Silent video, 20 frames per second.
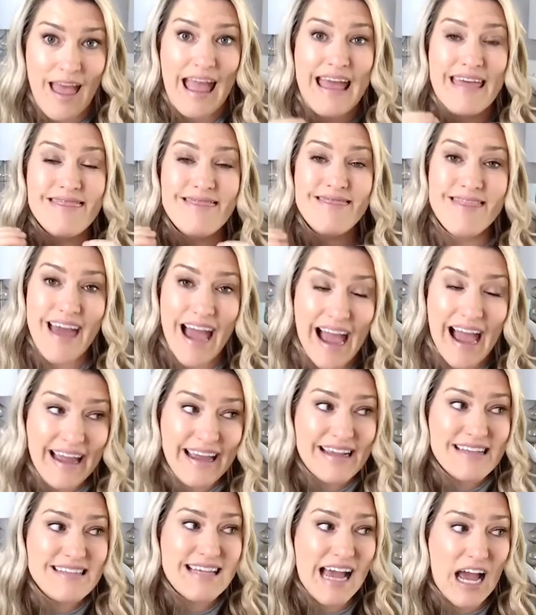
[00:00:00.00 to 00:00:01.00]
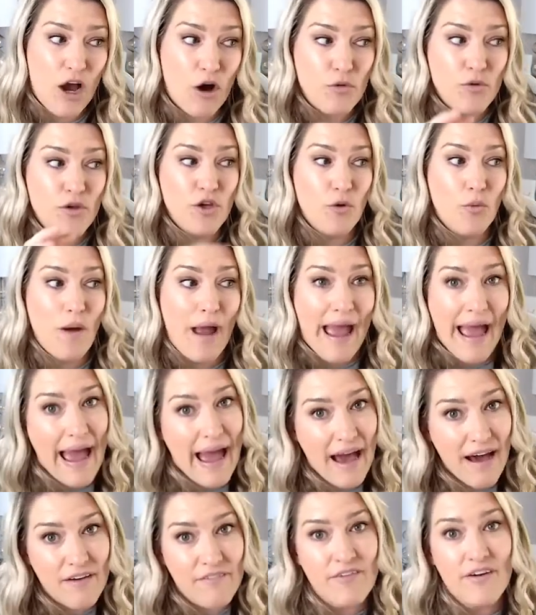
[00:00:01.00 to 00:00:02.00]
And that is how you
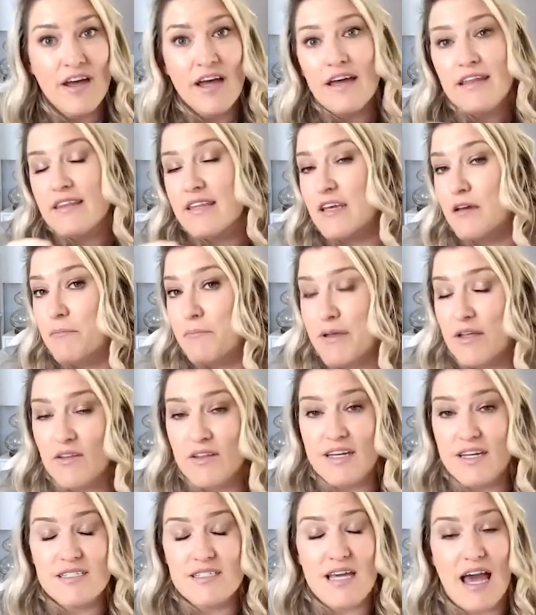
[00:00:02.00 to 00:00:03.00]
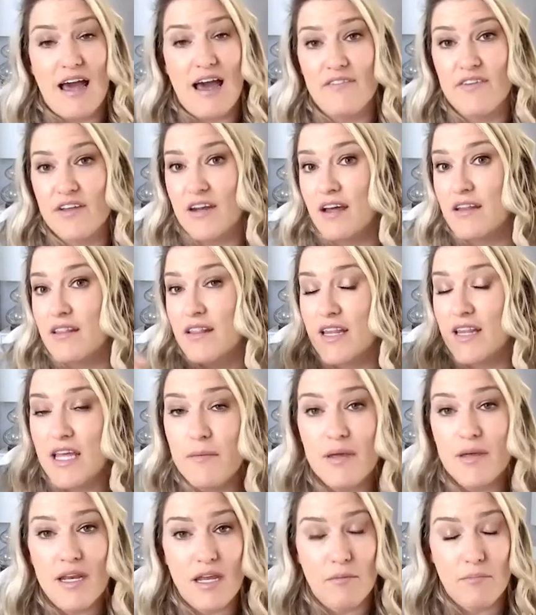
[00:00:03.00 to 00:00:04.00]
have the ability to have an
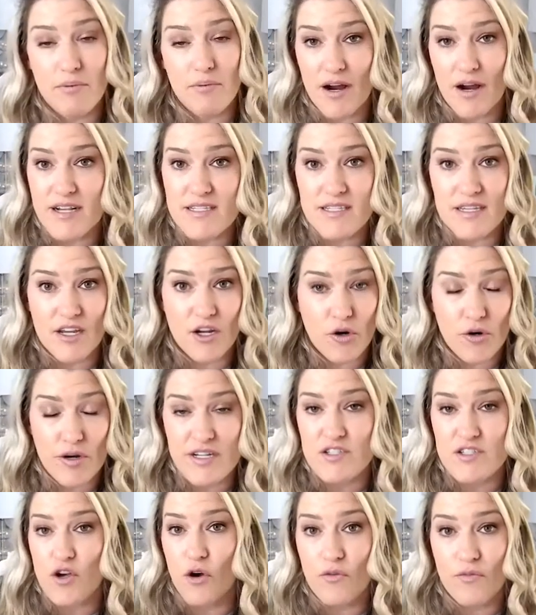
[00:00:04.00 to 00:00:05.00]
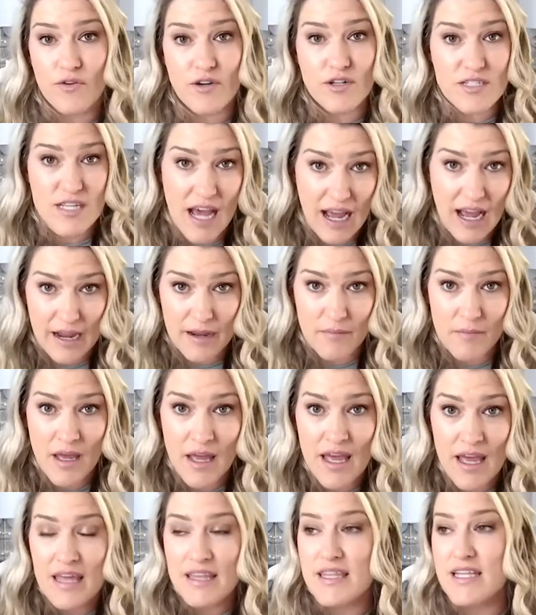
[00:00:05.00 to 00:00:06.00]
unlimited price increase over time.
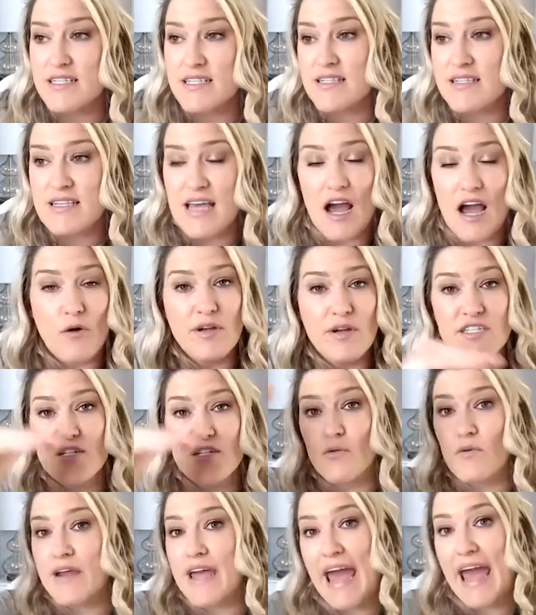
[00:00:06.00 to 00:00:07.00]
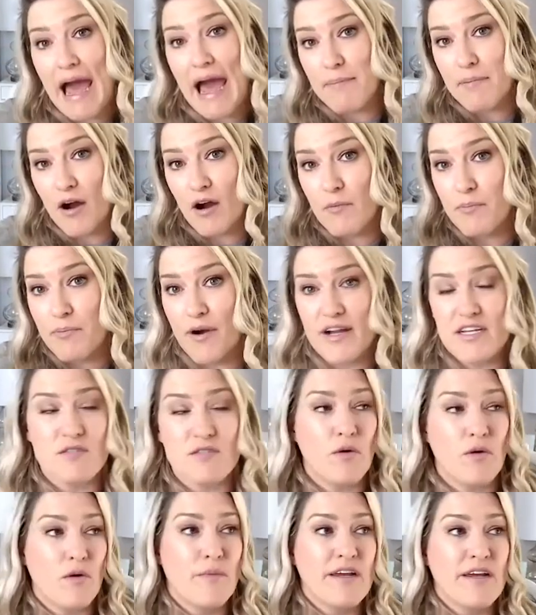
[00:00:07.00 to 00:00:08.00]
This is how we don't cap our price,
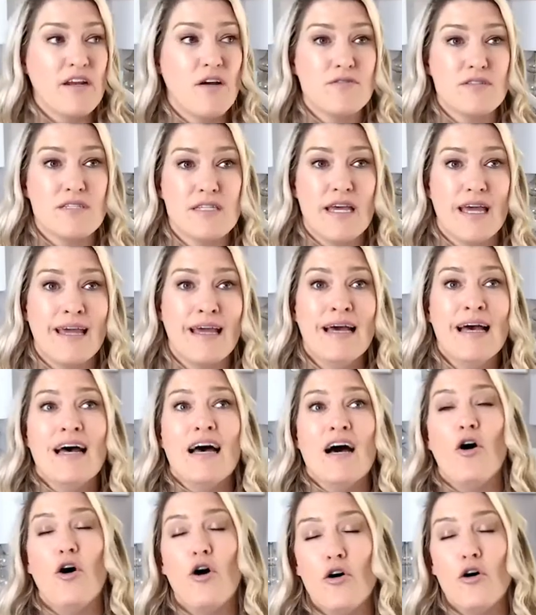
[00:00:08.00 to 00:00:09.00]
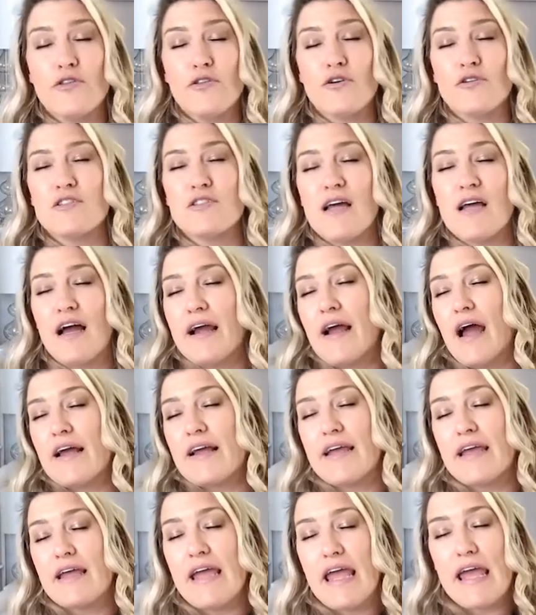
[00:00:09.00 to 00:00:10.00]
where we don't say, oh, there's, I, I
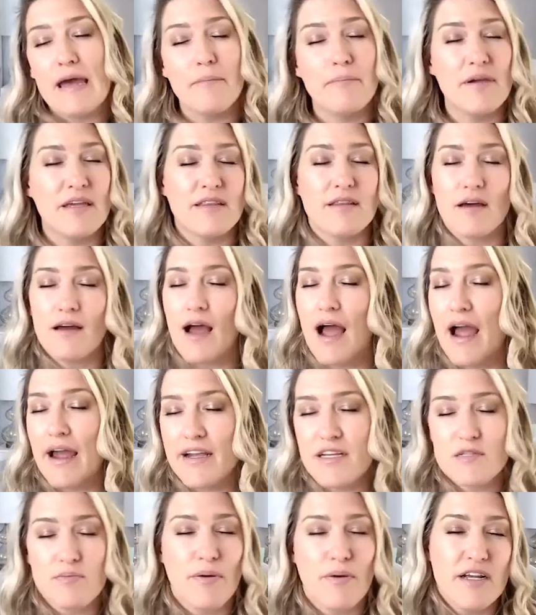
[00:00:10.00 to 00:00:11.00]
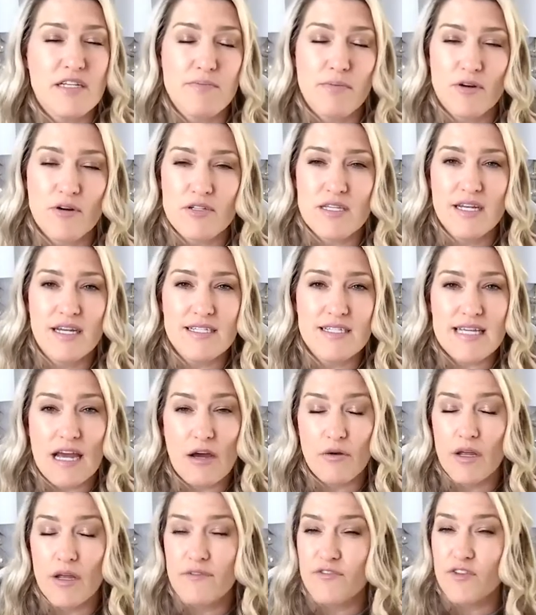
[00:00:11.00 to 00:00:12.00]
can't be the highest price person in
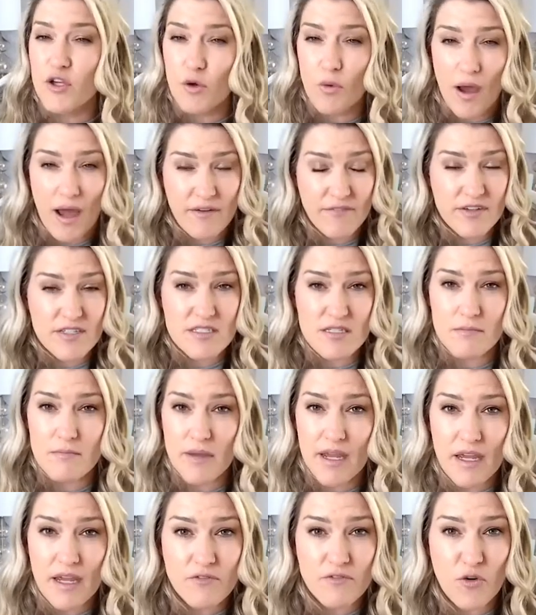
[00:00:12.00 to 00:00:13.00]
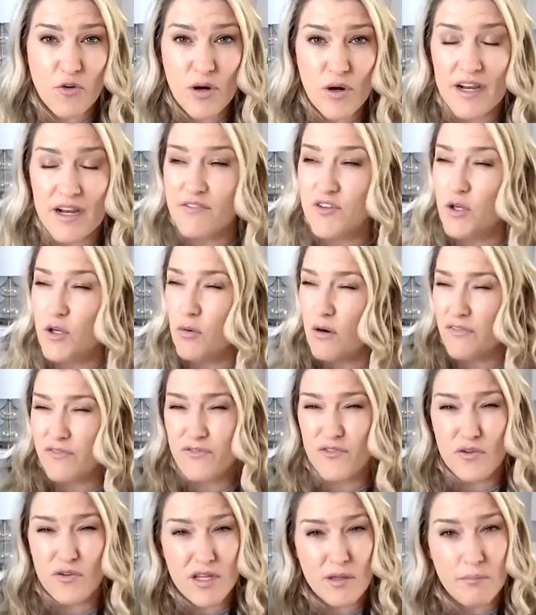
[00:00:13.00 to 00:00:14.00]
town. If you have a demand for it, if you are
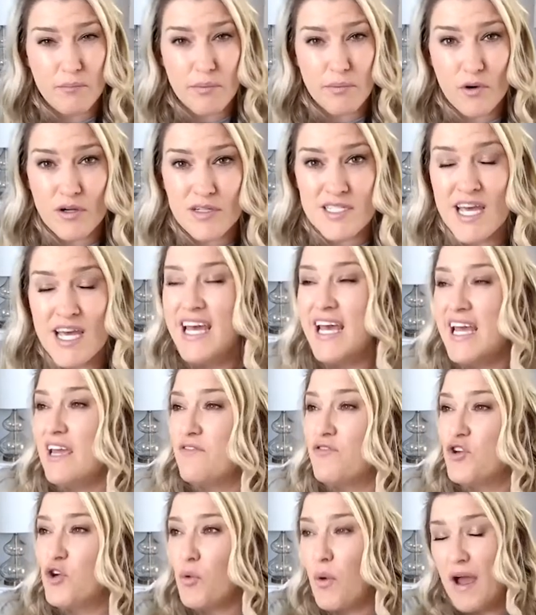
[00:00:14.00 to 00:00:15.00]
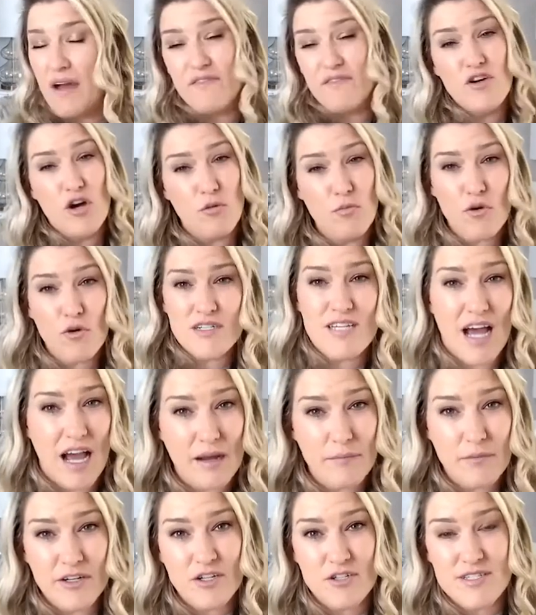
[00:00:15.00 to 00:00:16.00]
fully booked, if you have no more
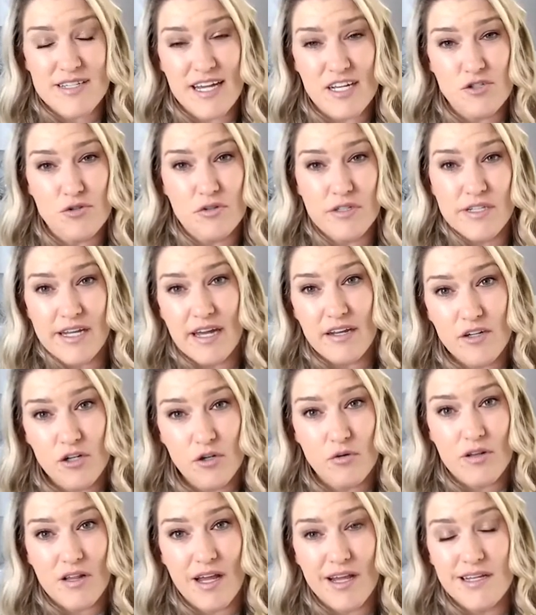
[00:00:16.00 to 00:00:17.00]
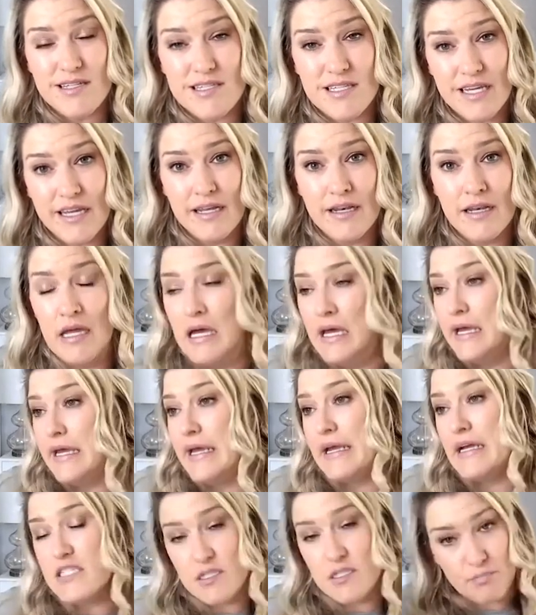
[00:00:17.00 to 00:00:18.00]
time on your schedule to get new clients in,
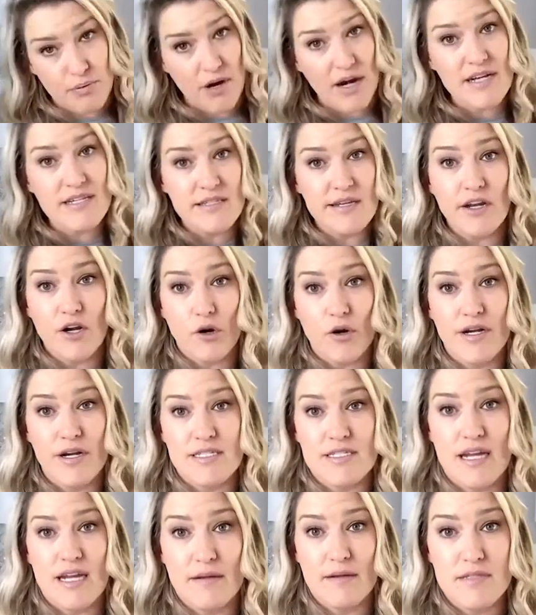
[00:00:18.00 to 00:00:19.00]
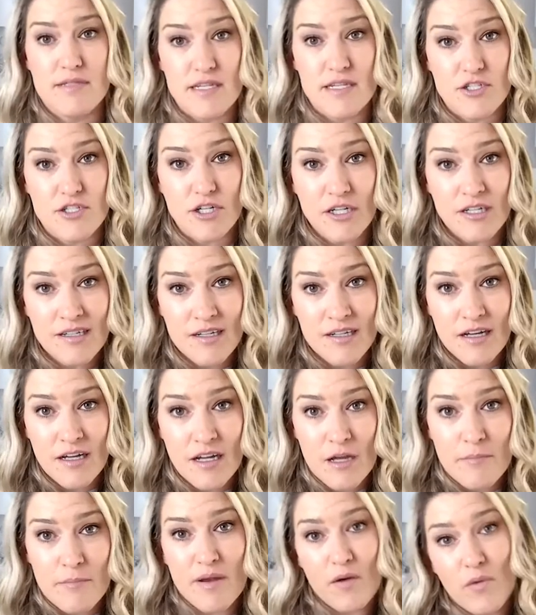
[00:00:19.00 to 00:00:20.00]
it's price increase time, sister.
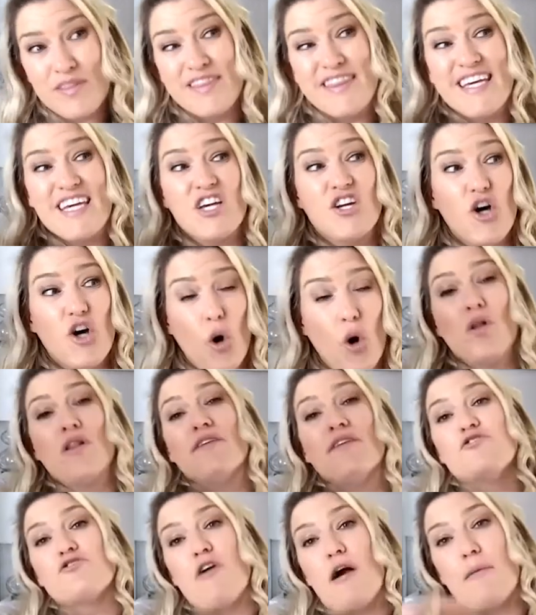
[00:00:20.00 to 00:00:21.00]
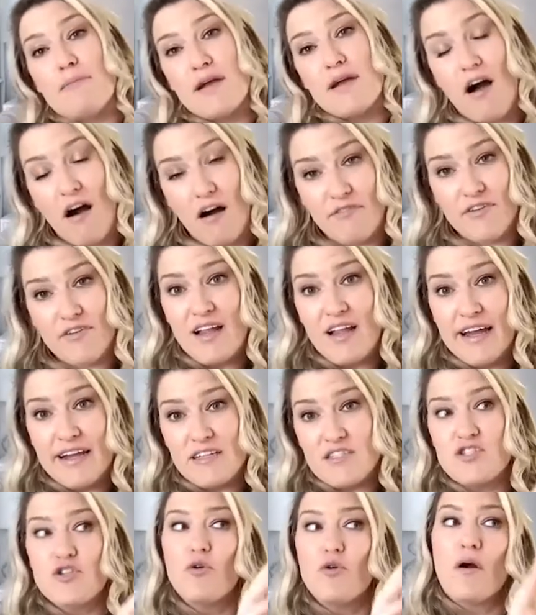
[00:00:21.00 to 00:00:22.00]
Be with the goal of dropping off
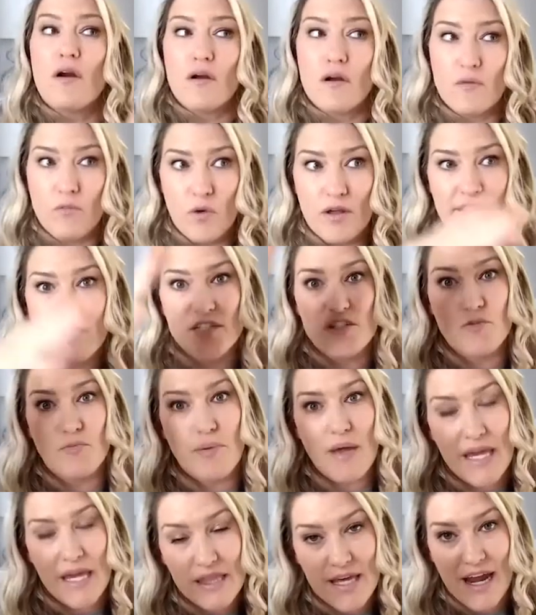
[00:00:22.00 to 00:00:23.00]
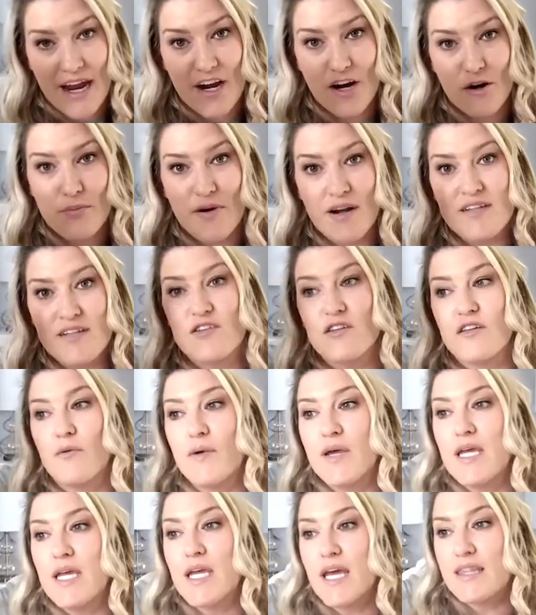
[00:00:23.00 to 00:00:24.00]
clients who are unwilling to pay the higher price so that
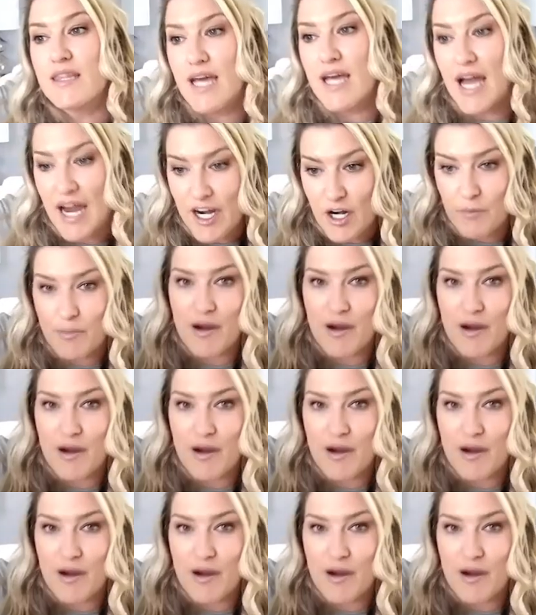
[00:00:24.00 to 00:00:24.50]
we can get the higher